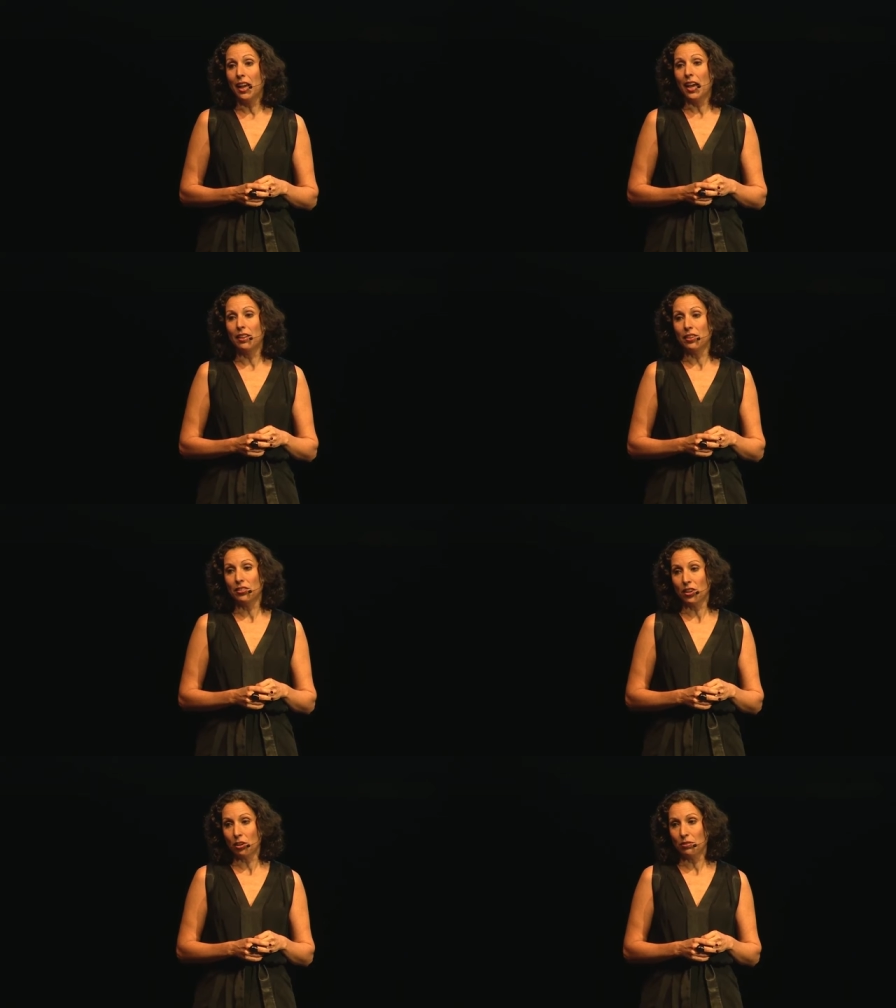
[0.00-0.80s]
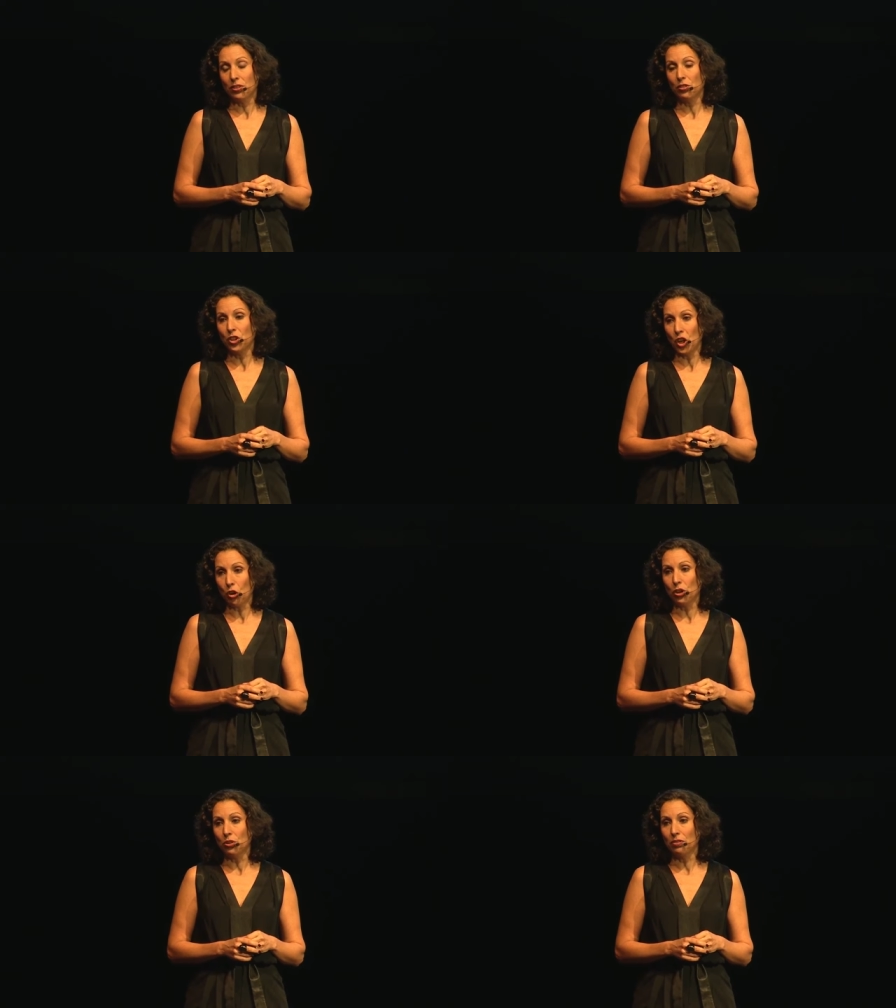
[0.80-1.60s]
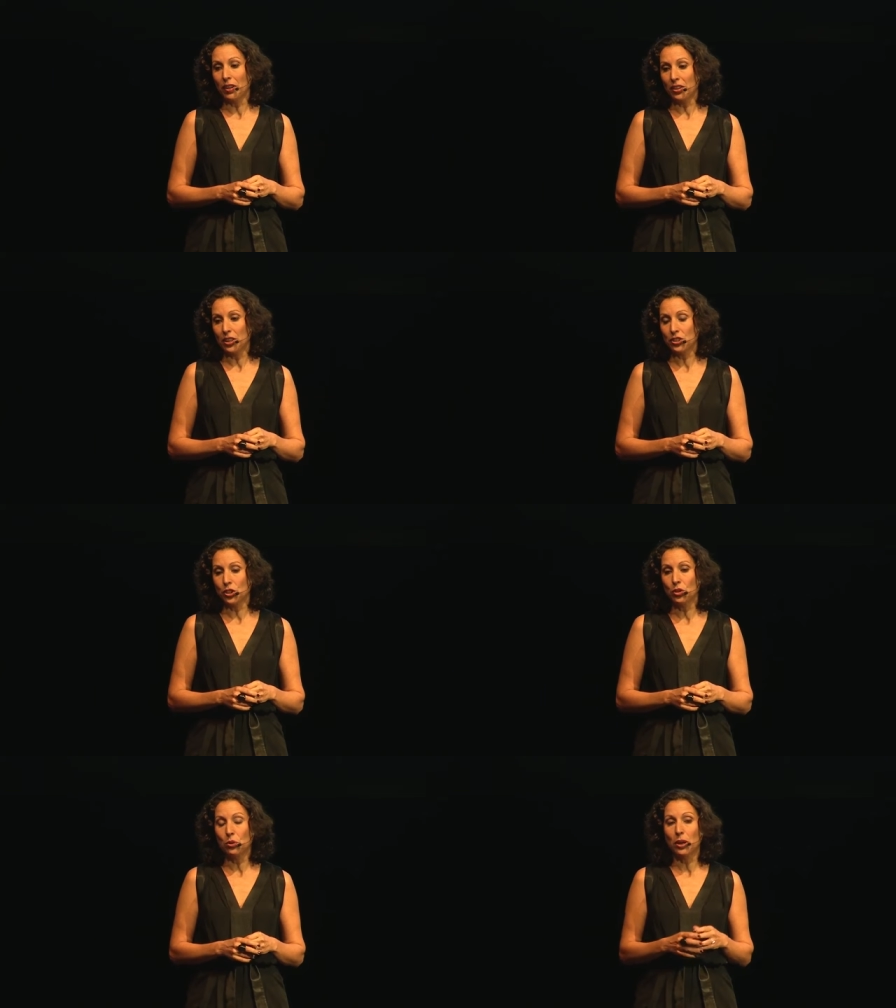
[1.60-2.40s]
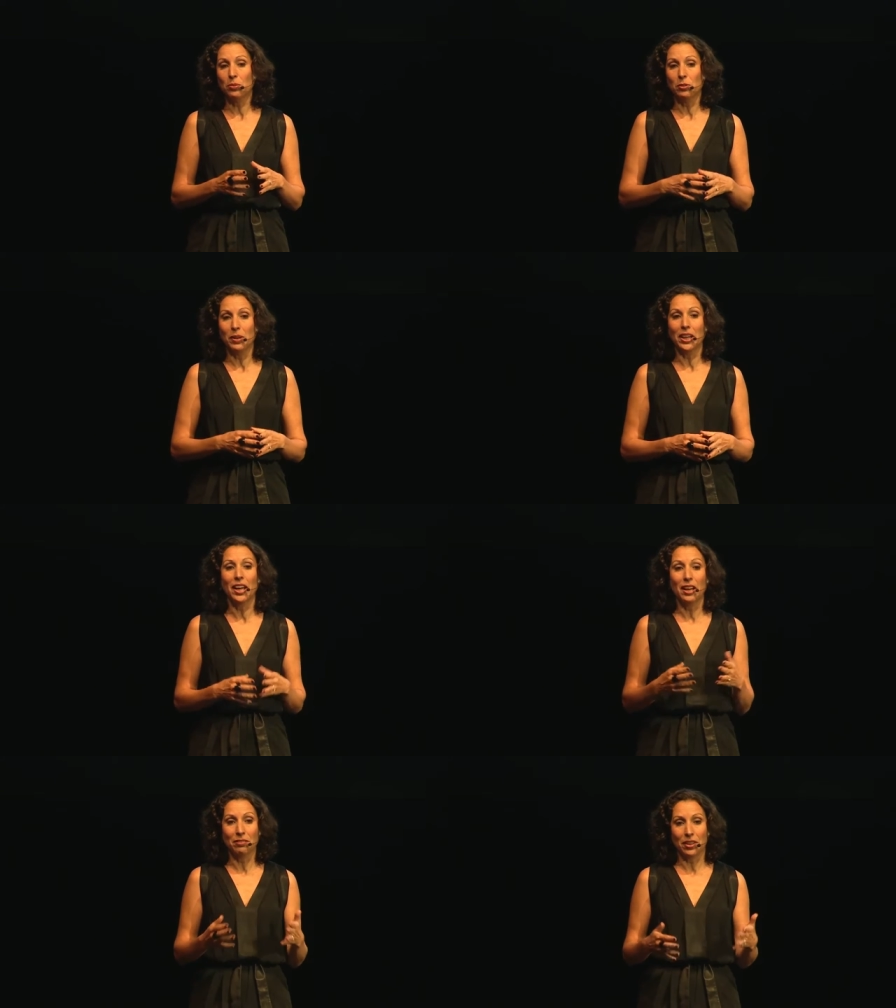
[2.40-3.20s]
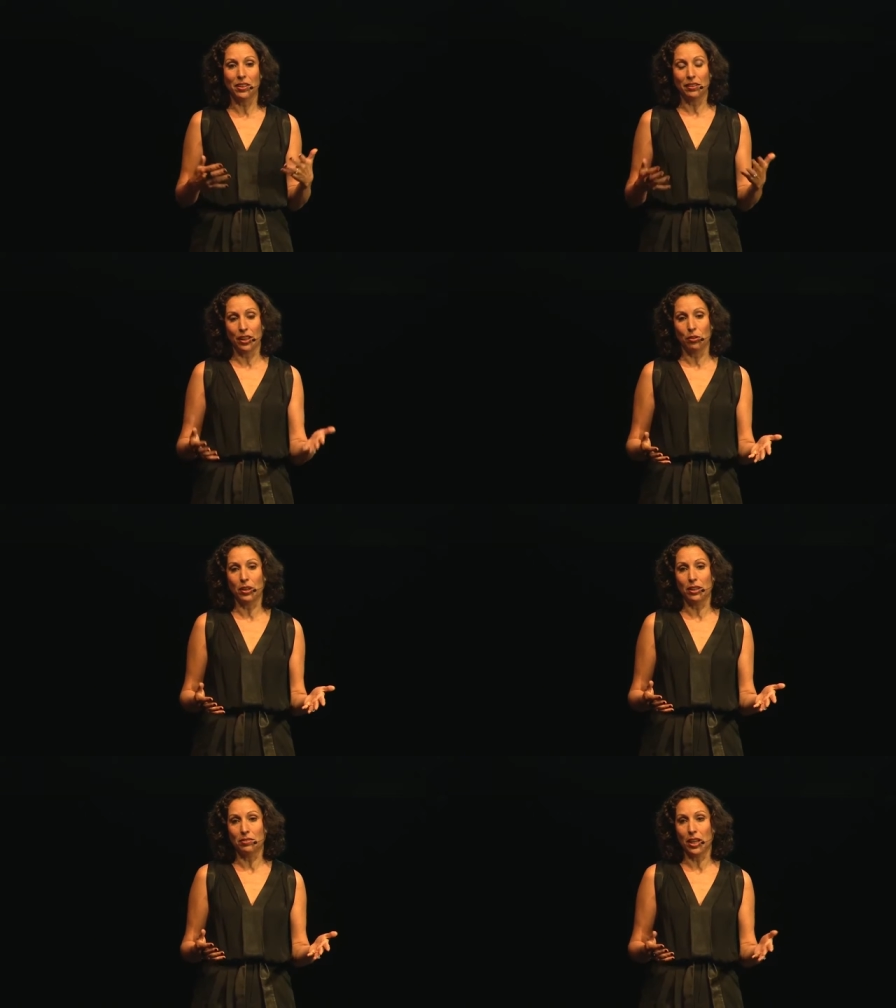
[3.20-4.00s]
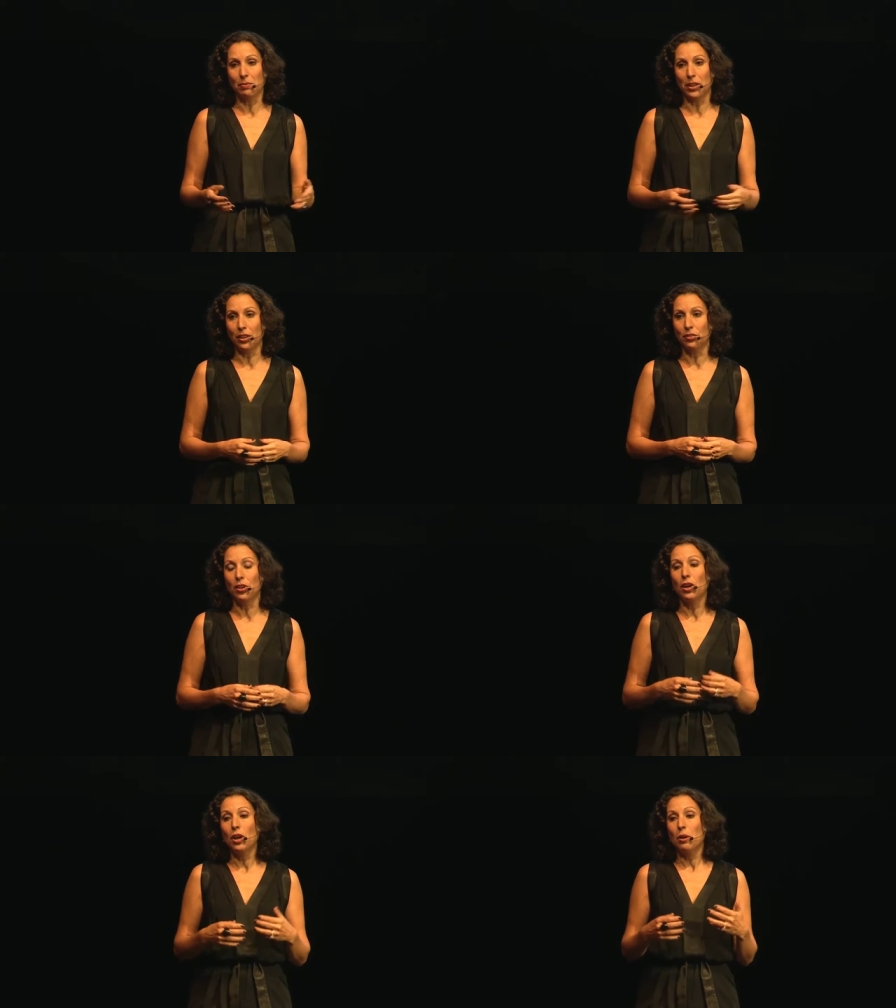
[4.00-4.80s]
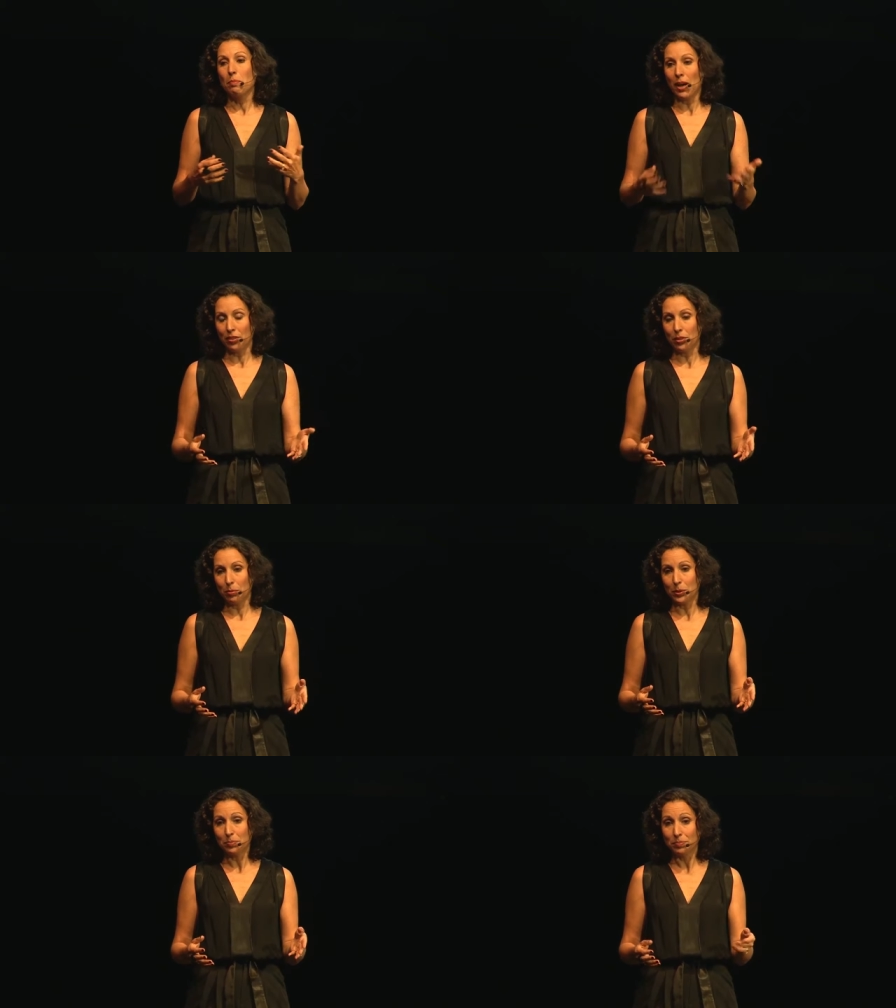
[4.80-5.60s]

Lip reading: and the Starvis Niarchos Foundation, who helped to make everything that Creative Time does possible.